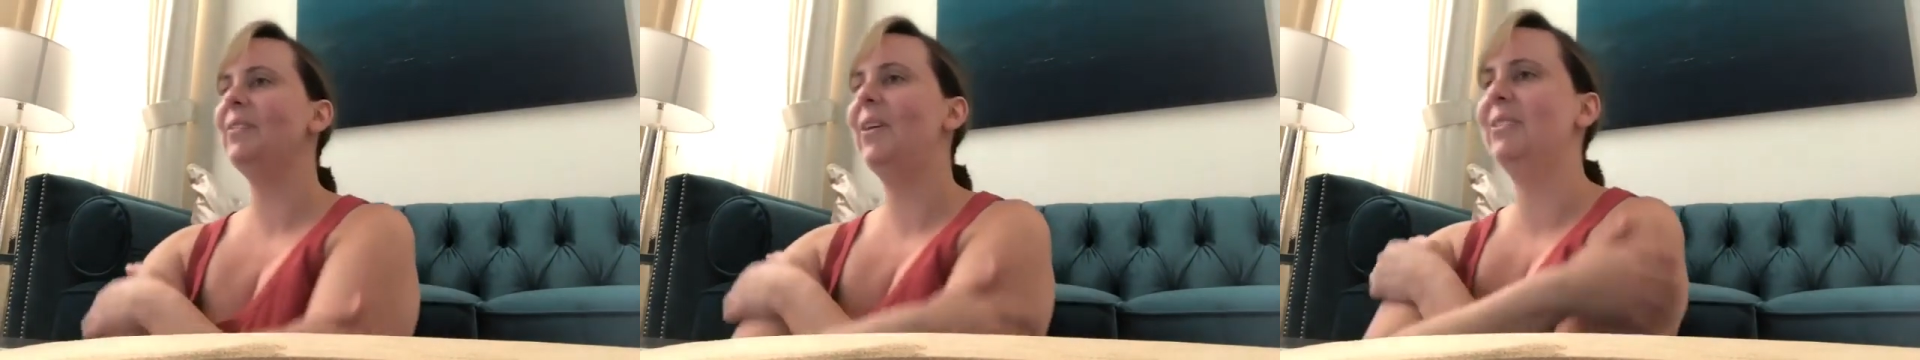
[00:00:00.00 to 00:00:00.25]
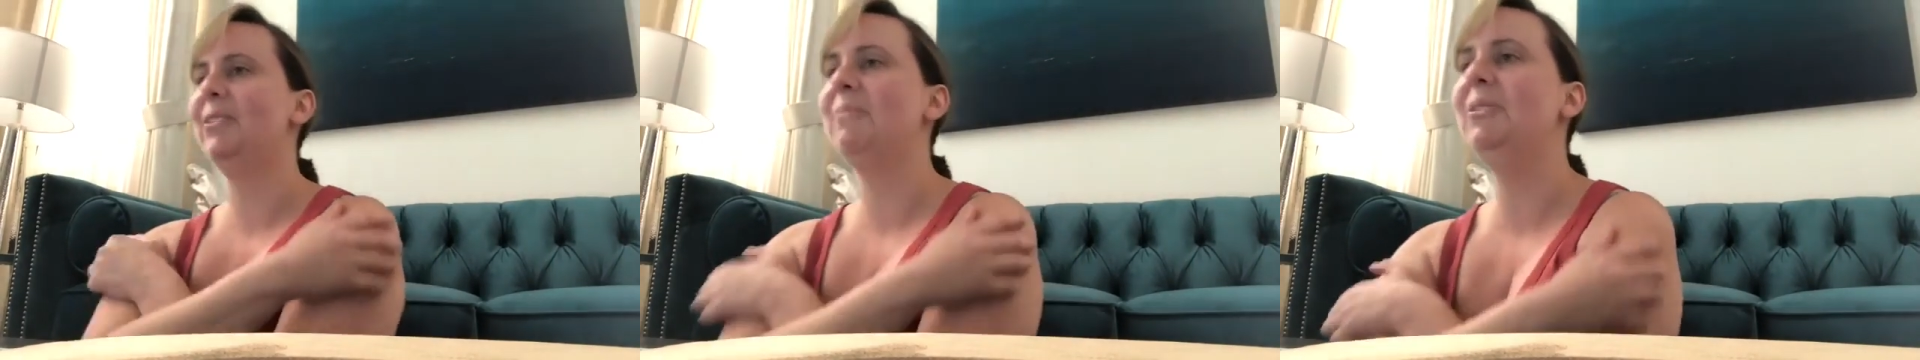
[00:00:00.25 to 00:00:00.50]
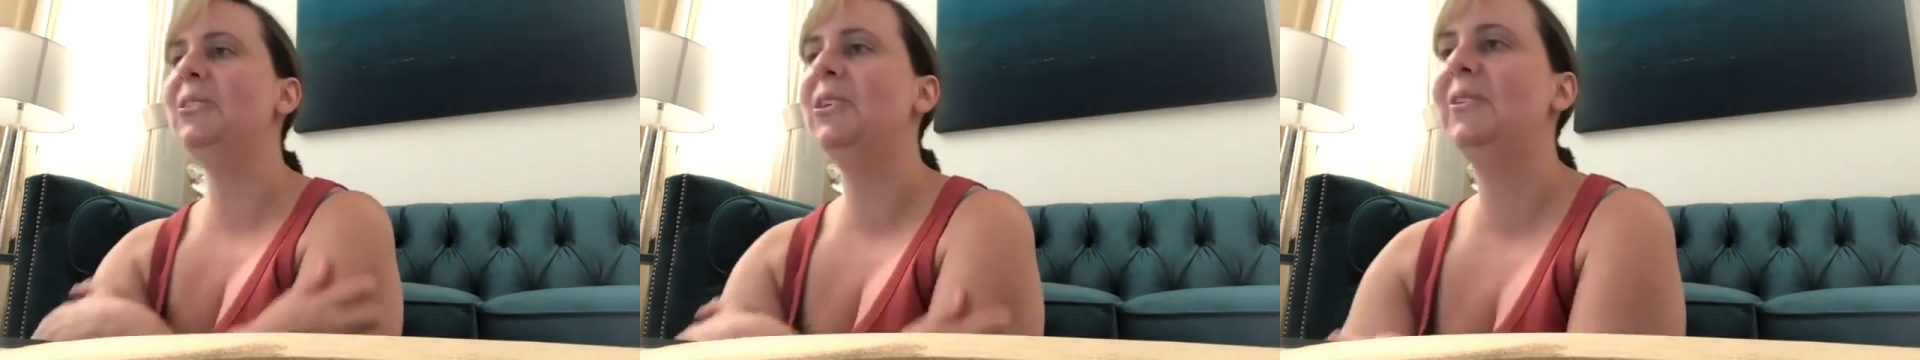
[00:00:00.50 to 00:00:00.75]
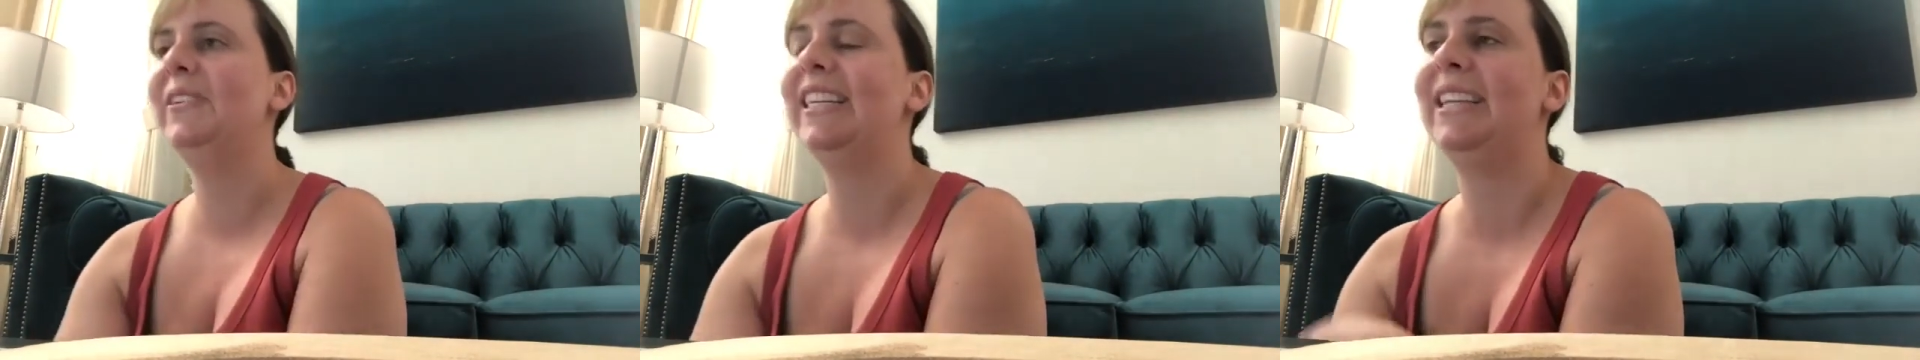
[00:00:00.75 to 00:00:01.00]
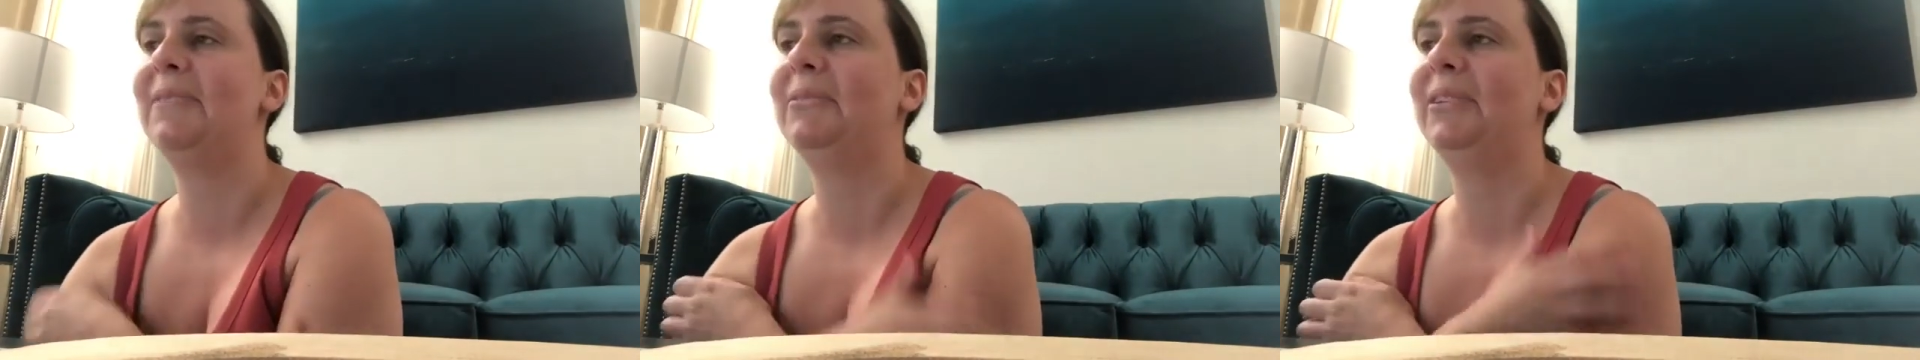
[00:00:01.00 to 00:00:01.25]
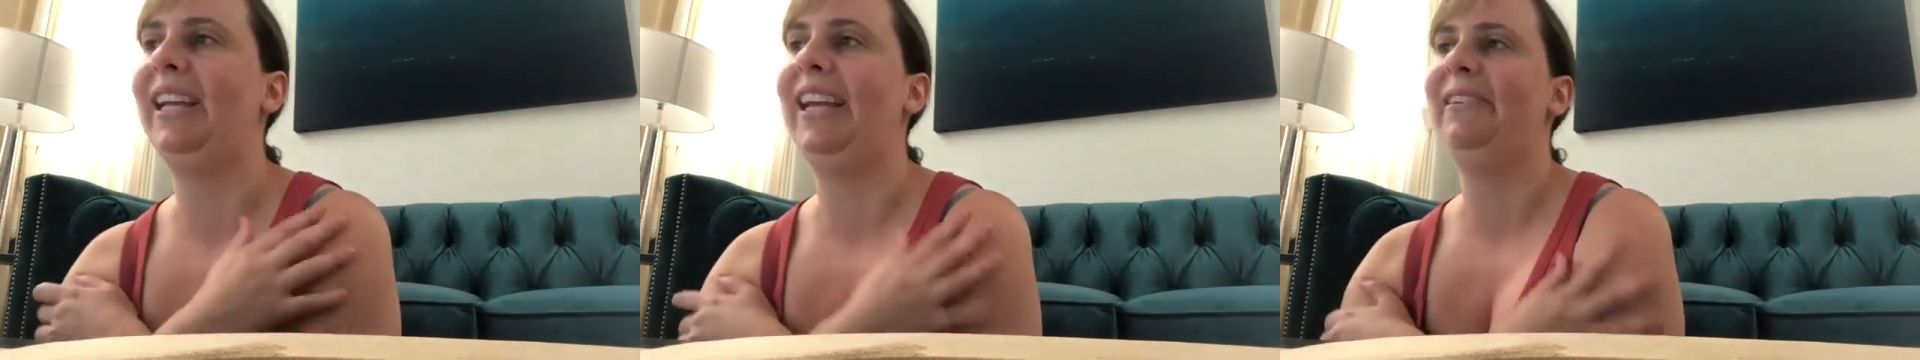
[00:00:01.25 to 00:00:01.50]
All right, so I'm going to show you an
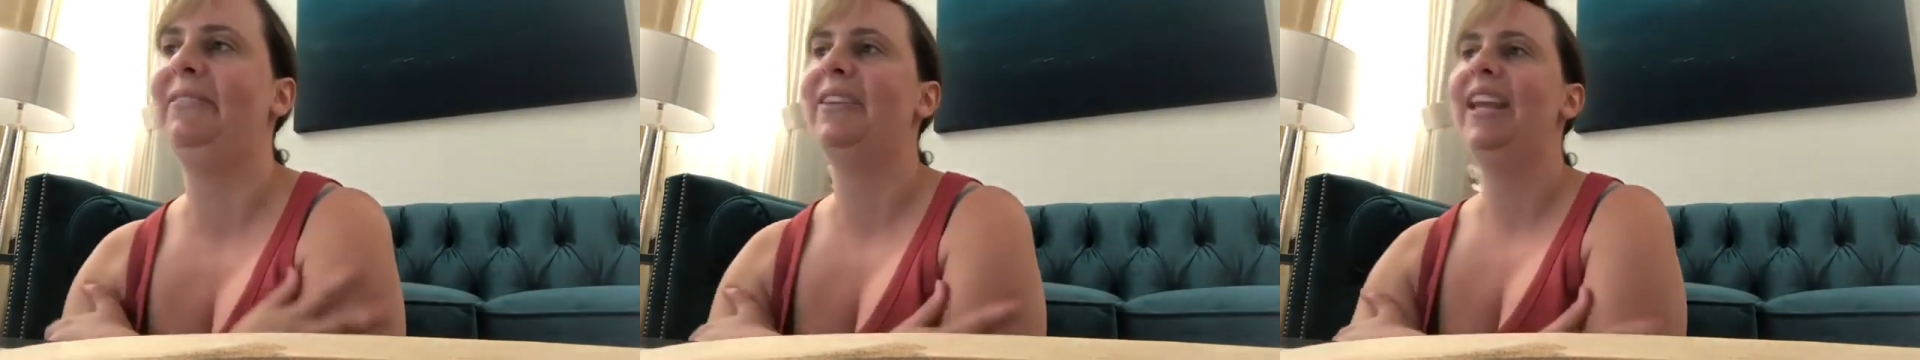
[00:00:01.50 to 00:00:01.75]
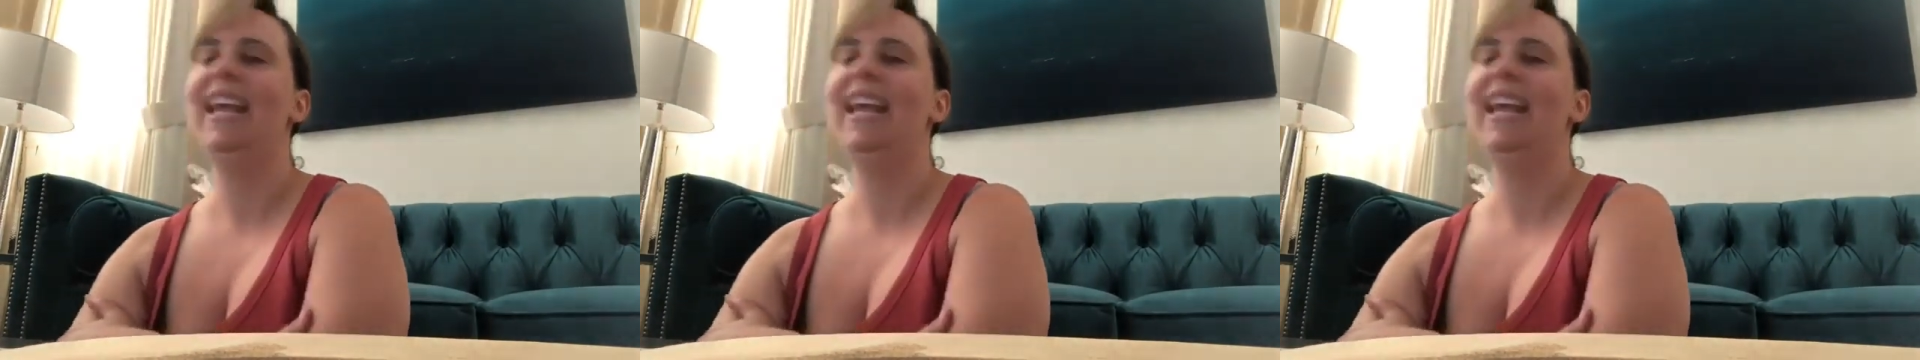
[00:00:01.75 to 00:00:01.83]
example of